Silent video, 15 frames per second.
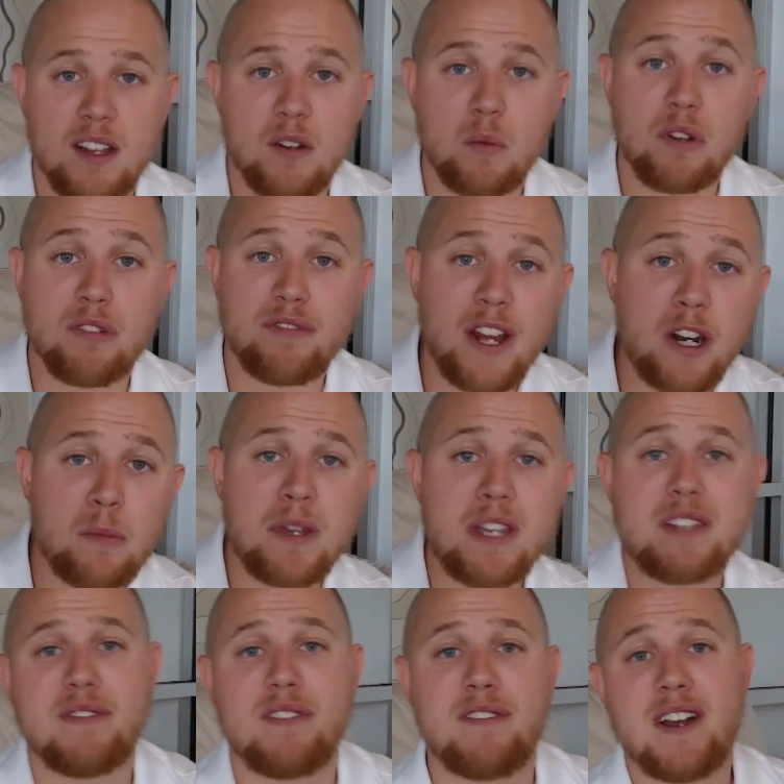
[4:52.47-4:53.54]
Well, the final piece
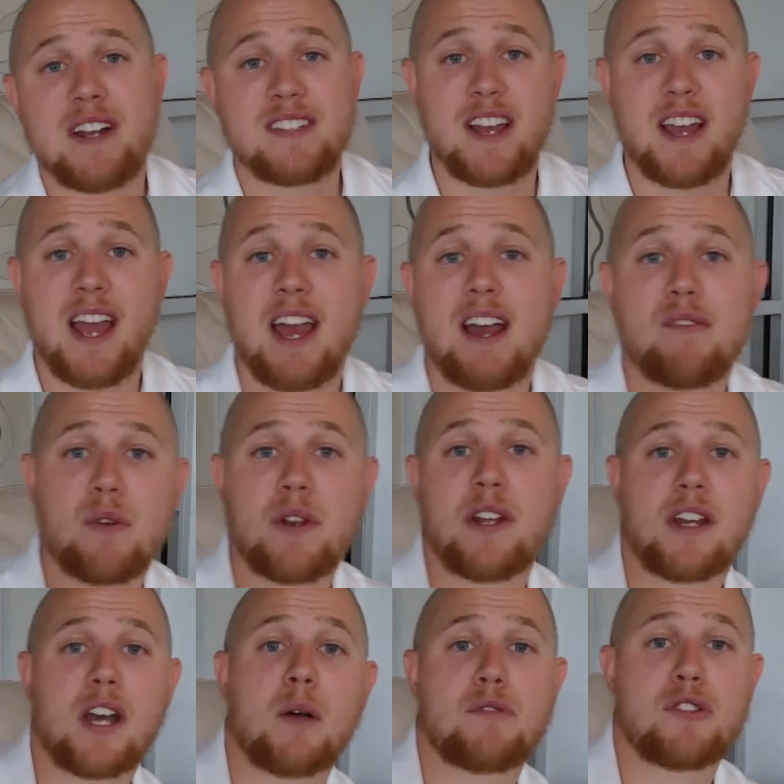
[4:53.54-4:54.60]
of advice I have when it
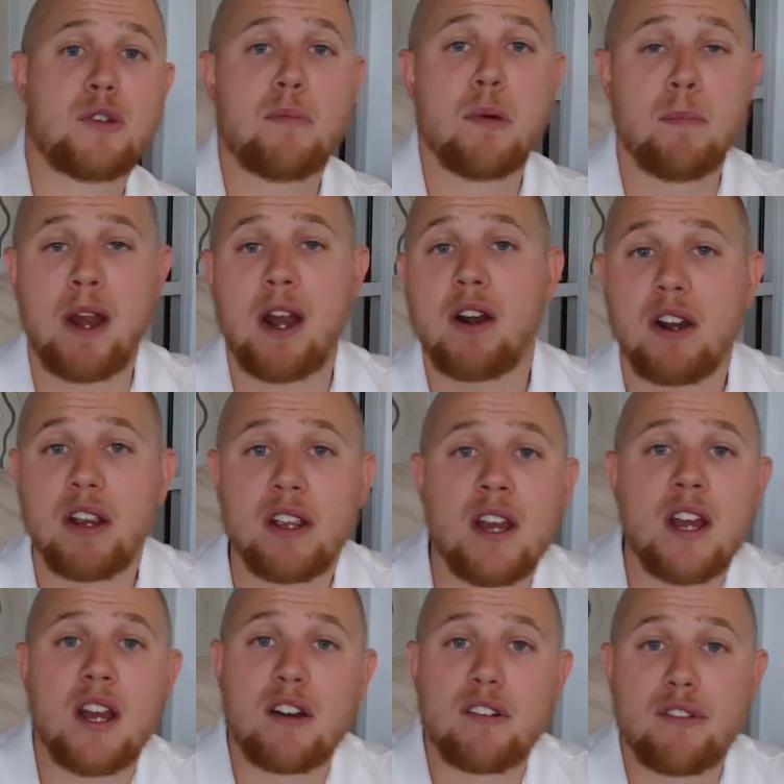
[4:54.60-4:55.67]
comes to preparing
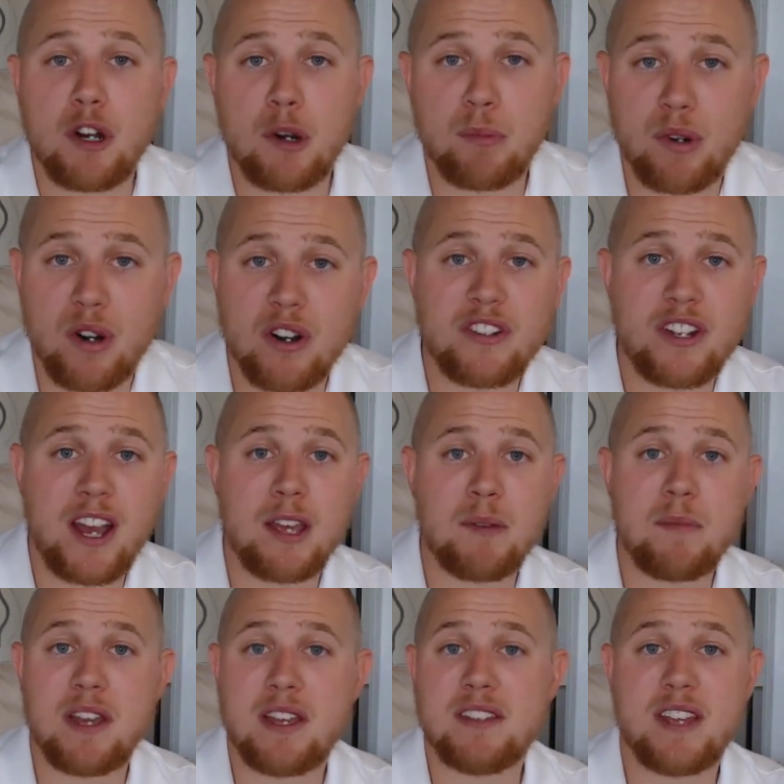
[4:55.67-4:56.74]
for your prayer time
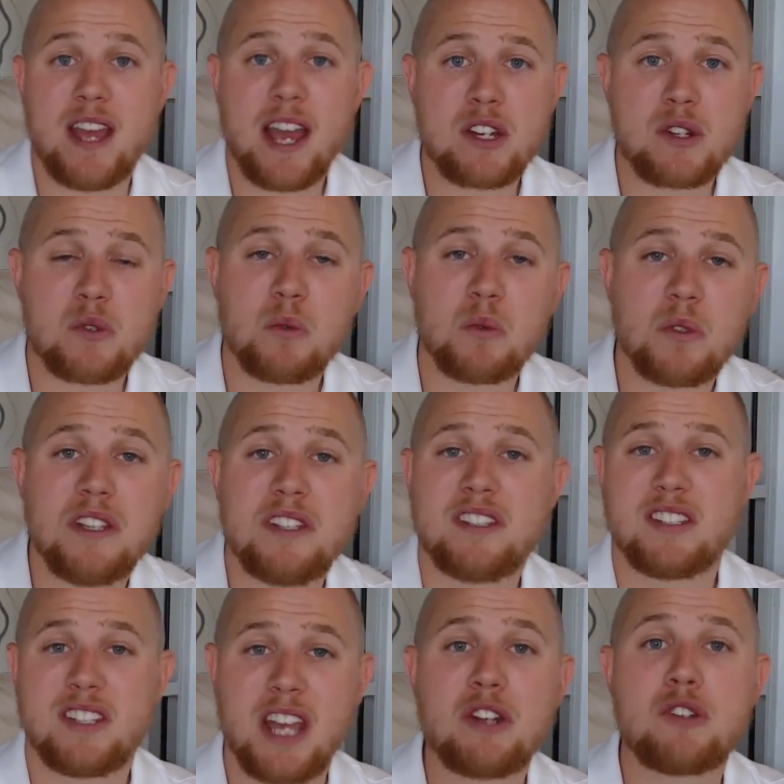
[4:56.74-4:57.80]
is actually
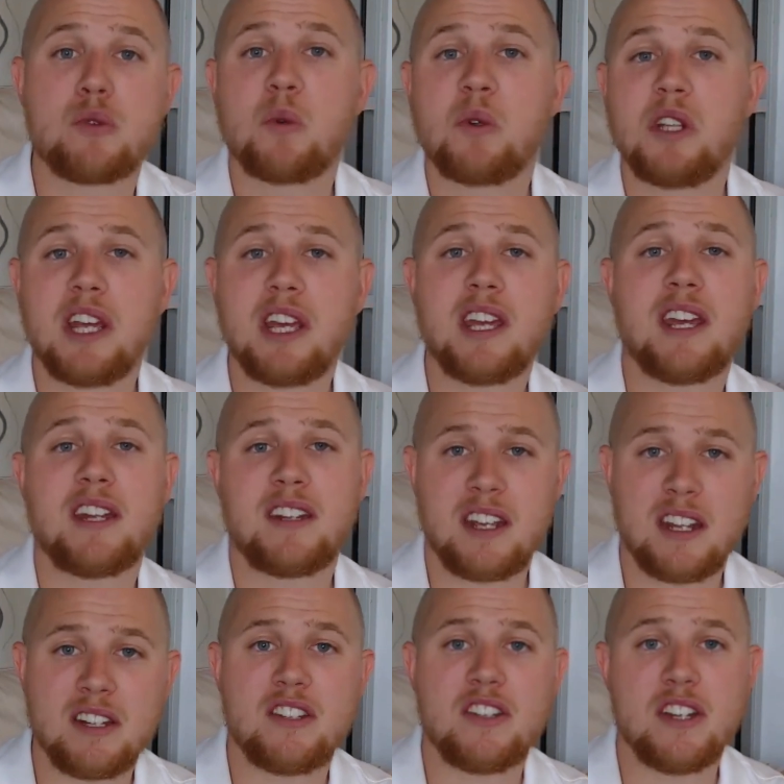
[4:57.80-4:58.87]
scheduling it
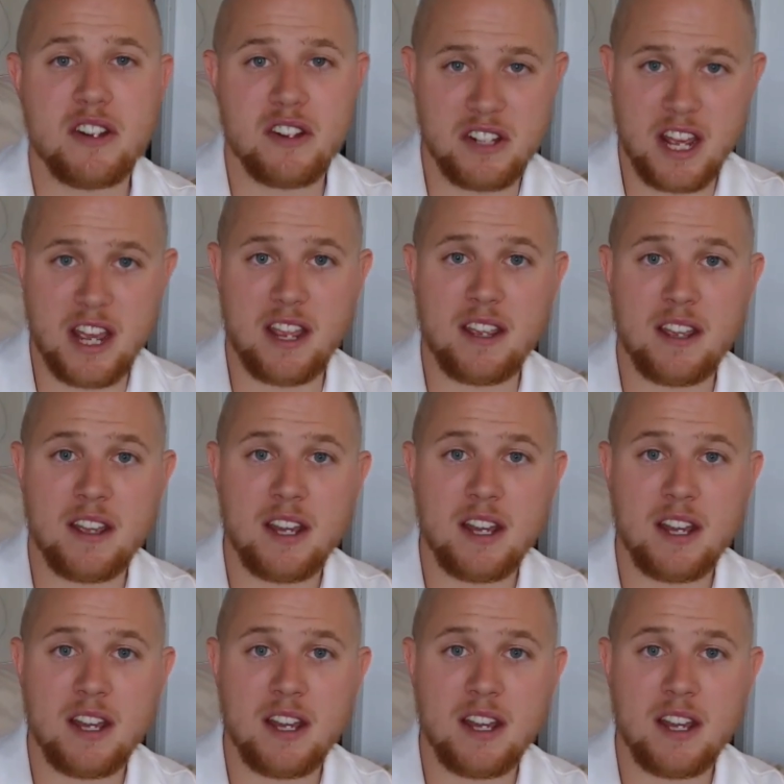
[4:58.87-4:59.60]
into your day.